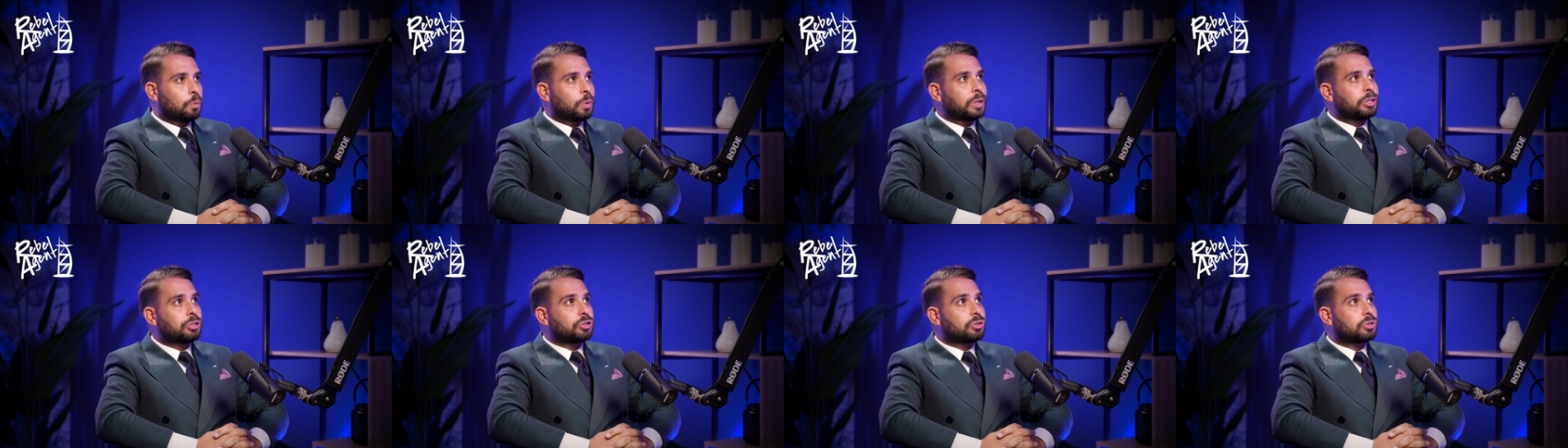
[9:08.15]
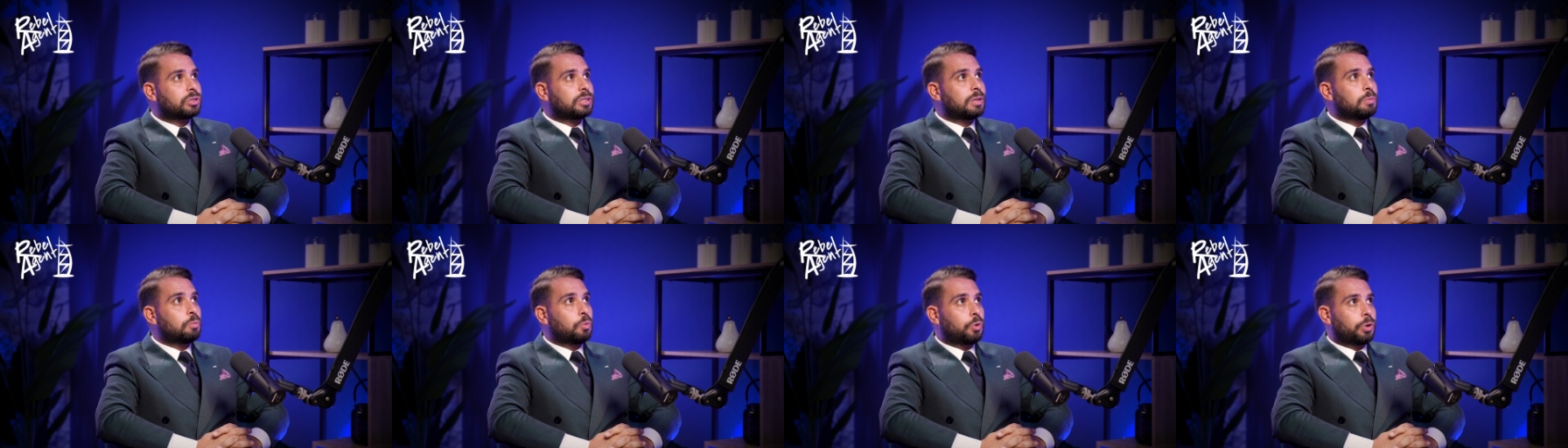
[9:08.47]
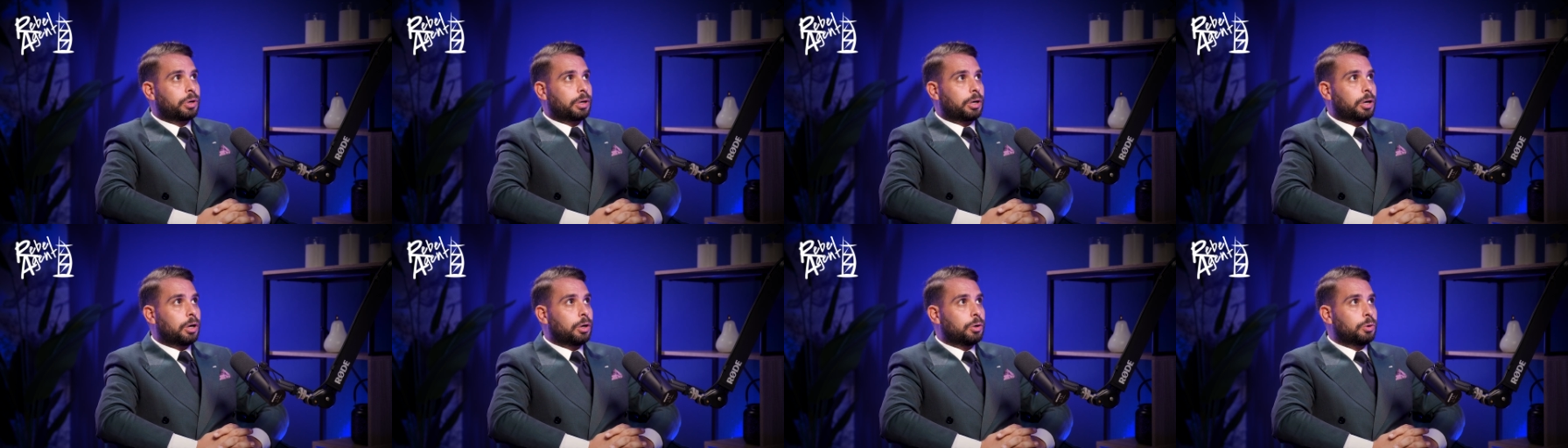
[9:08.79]
We just didn't want
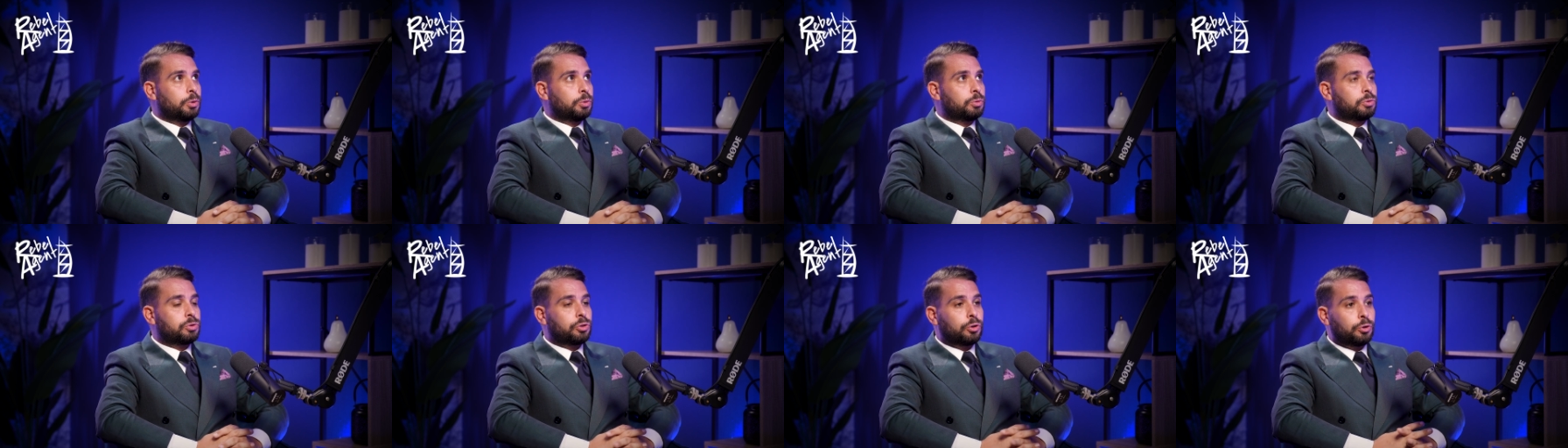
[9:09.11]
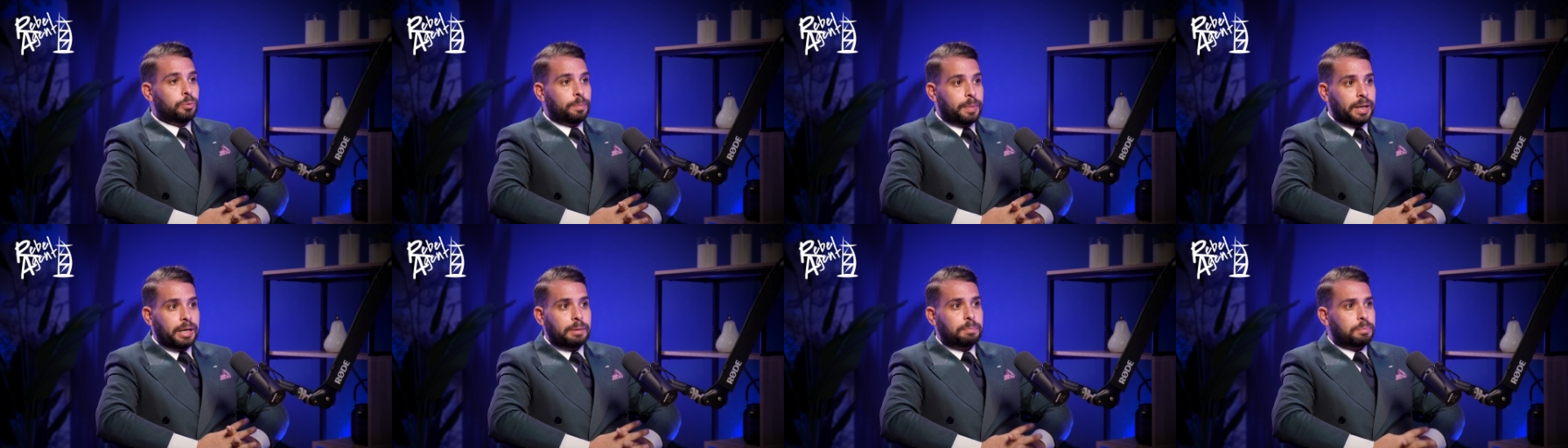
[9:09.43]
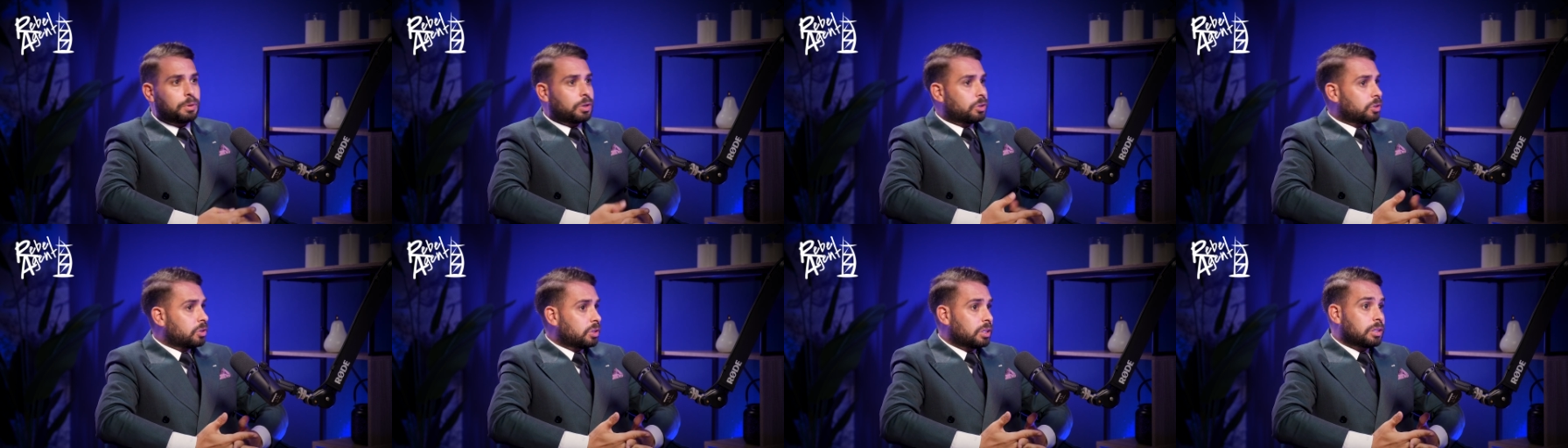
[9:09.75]
to go too big
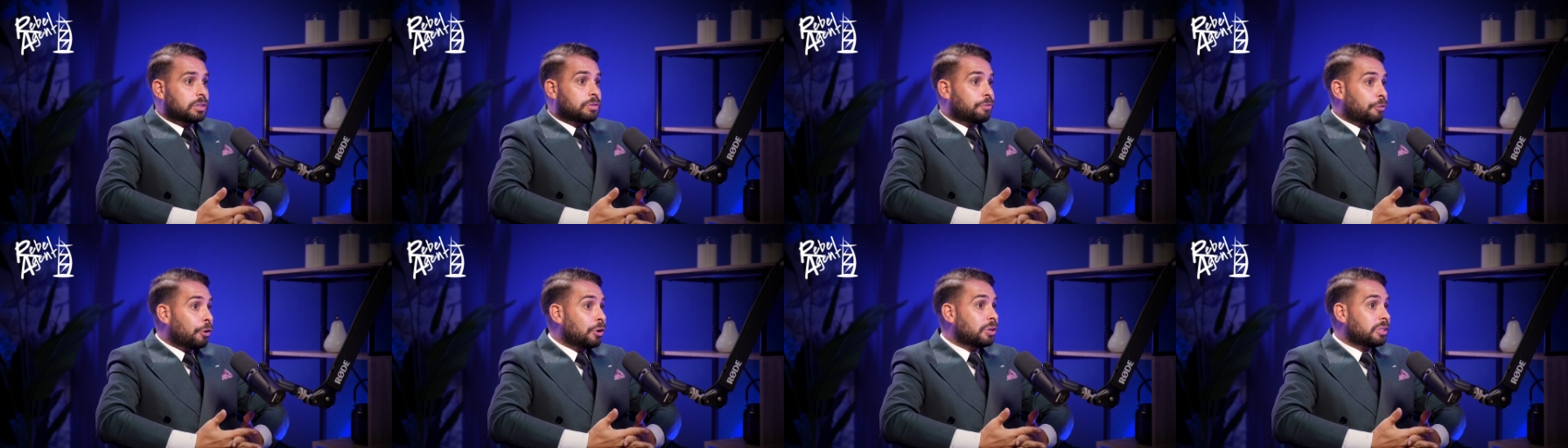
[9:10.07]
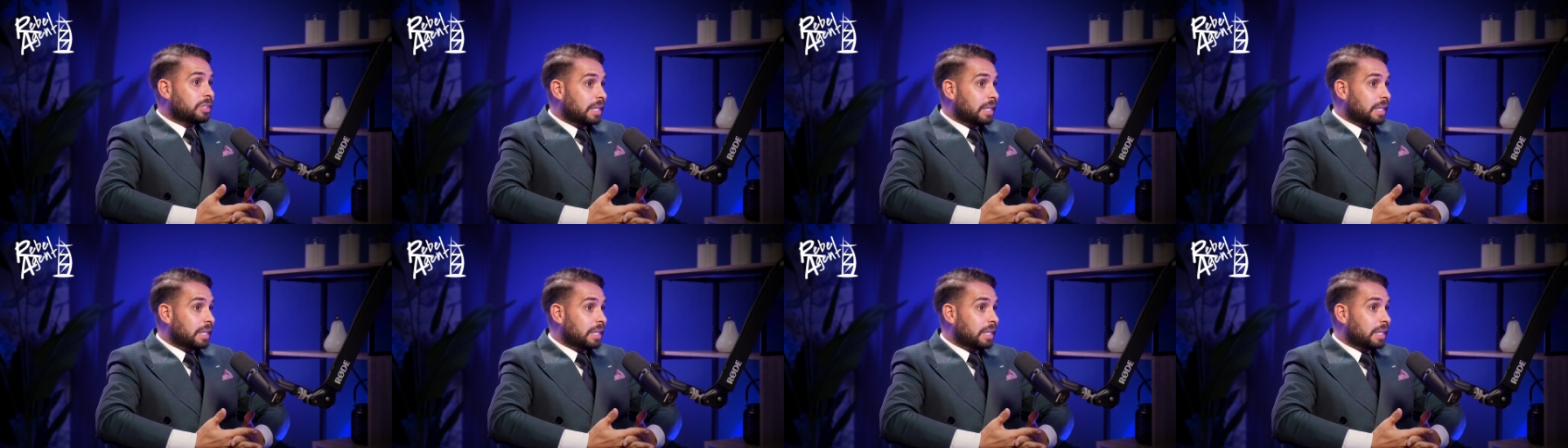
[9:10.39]
because it's a very